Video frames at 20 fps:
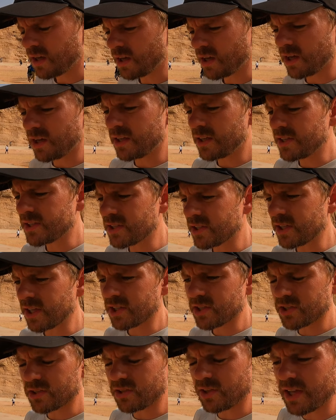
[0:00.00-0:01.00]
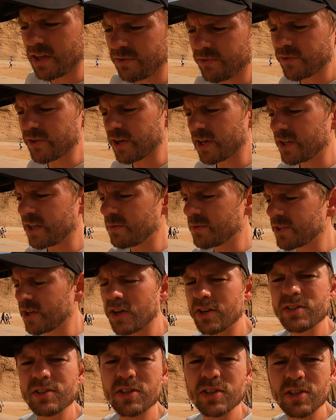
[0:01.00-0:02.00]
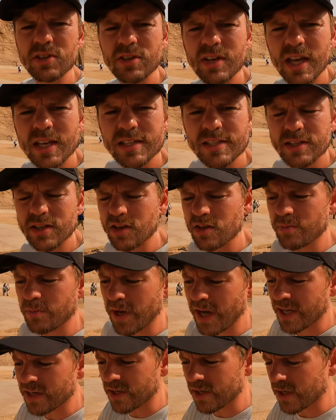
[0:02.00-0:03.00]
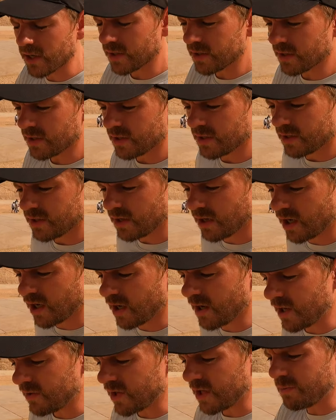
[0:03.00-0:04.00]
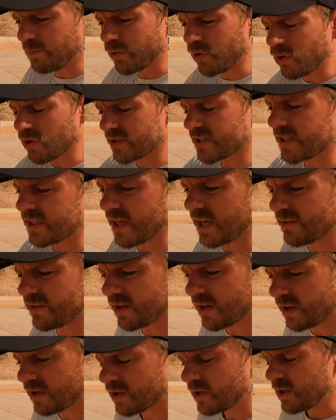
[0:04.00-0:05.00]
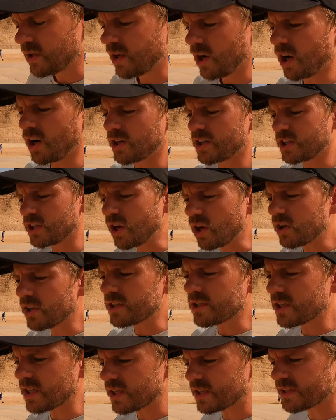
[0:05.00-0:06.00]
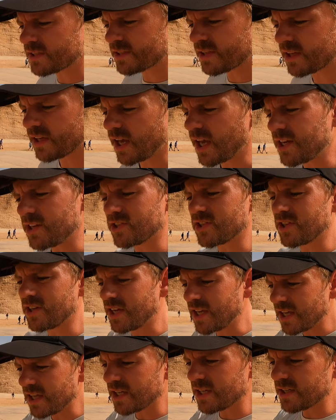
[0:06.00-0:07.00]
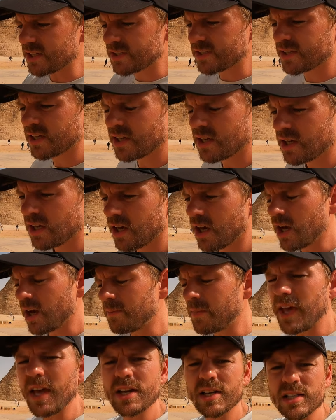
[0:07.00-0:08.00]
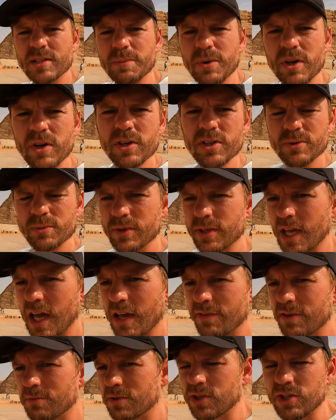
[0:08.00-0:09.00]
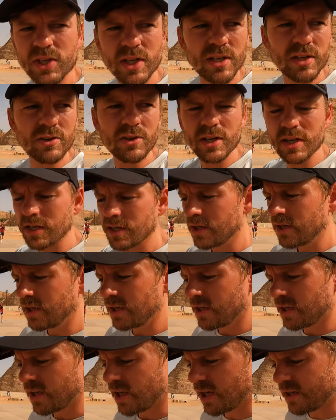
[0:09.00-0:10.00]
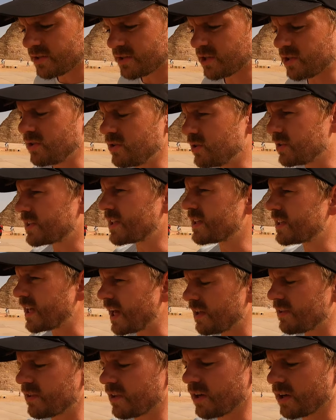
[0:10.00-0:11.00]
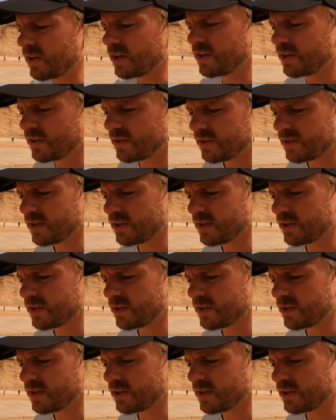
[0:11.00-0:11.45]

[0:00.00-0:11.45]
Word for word: uh, international effort, and it was under the UNESCO banner, uh, and they brought together archaeologists, engineers, um, experts with heavy machinery uh, to together